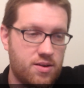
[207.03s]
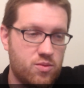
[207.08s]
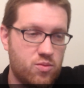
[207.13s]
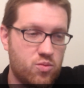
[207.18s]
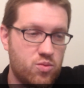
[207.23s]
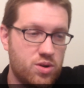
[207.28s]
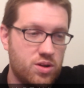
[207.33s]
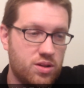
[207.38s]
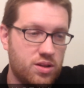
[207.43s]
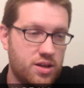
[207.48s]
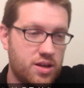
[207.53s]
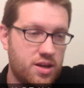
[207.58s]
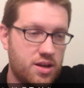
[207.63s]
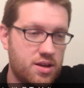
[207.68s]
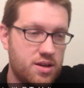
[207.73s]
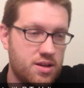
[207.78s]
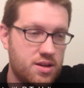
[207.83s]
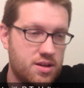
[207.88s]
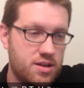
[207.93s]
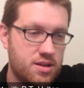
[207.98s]
really
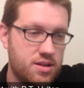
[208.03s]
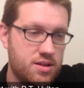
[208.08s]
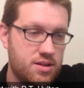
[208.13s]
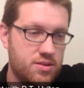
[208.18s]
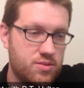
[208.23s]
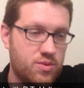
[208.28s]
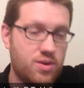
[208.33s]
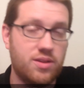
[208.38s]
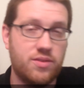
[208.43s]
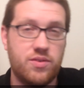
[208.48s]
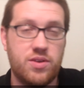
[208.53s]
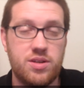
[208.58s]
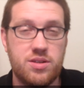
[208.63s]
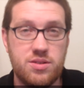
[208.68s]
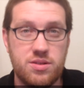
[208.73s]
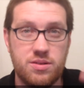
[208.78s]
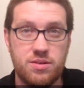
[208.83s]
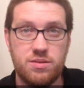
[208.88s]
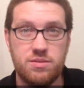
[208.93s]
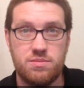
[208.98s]
relevant
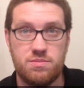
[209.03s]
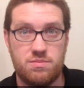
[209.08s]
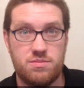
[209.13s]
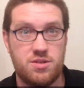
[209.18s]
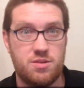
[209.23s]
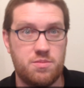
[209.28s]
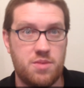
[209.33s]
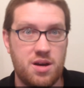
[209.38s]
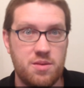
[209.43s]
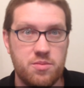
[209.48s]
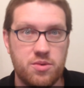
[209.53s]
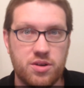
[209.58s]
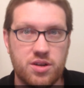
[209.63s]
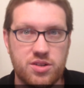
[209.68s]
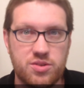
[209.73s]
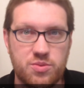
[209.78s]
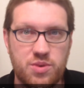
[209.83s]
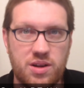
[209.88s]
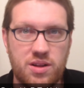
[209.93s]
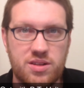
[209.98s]
to my book
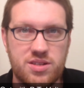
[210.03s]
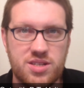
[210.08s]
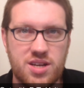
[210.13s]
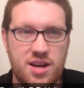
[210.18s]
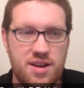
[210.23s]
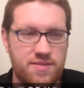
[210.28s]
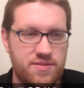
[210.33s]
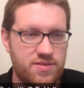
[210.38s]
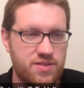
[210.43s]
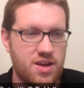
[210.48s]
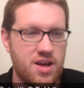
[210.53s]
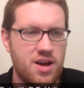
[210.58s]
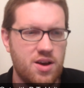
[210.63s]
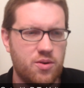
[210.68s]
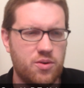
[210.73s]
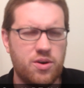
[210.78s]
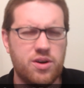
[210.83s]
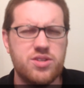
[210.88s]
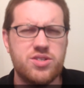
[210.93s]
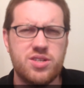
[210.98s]
as well. It's kind
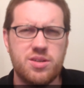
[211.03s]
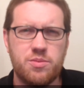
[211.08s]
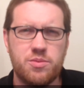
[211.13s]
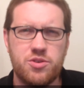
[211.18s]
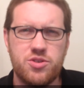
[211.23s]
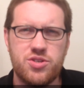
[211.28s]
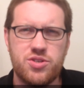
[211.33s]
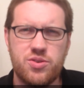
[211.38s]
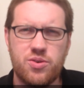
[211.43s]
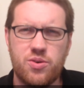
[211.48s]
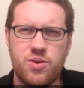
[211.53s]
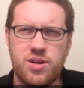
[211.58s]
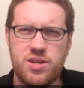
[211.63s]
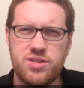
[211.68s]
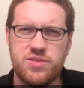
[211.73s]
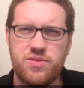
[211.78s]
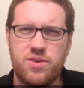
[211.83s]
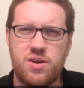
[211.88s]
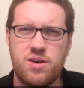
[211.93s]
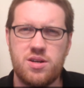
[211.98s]
of a similar story as
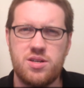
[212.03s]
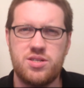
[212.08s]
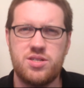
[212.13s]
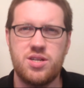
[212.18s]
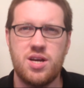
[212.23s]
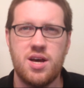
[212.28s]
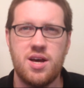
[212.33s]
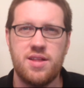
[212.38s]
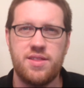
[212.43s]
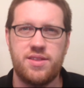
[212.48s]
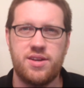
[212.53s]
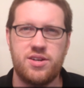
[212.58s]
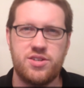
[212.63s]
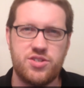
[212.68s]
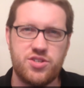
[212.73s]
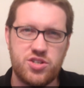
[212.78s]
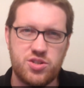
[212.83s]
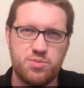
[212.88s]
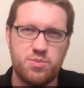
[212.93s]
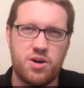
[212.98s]
far as that it's
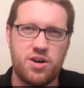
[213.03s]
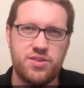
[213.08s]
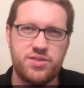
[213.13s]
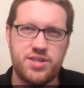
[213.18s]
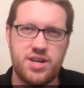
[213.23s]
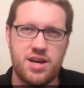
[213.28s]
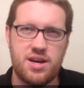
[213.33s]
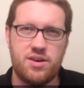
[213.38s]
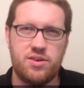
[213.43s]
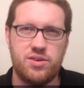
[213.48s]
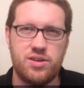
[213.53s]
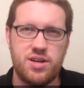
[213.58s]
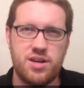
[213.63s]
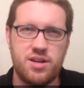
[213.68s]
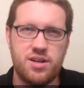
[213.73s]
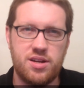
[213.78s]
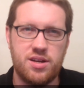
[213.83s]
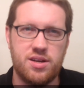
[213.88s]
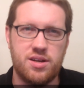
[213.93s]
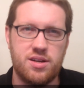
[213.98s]
a small town
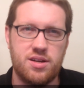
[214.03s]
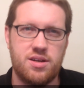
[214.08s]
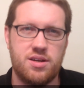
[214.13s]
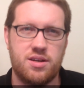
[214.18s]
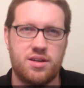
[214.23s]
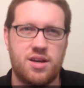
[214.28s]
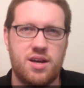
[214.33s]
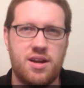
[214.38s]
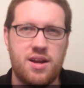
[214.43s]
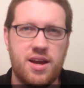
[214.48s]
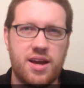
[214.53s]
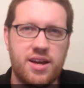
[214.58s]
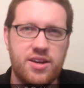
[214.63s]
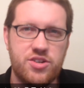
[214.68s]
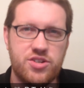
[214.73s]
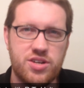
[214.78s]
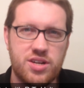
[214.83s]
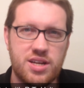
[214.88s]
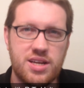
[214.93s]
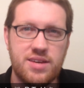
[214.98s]
and a kind of
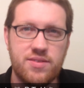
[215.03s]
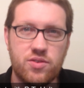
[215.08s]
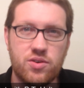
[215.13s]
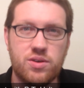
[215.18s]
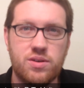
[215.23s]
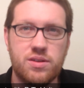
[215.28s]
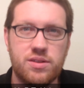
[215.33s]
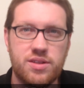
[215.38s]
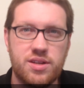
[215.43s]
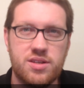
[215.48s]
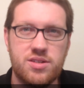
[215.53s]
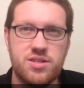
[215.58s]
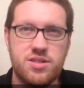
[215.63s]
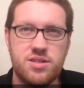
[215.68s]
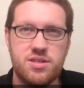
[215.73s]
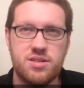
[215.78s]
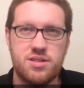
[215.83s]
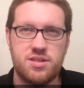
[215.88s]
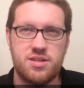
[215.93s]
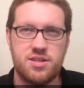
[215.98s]
ancient evil that's